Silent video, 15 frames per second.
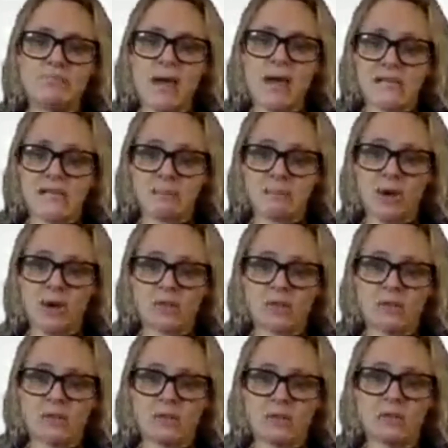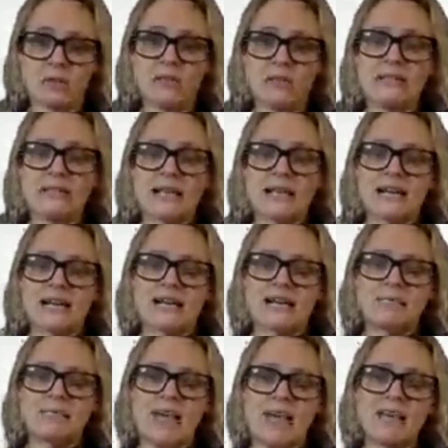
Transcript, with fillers: best possible Um,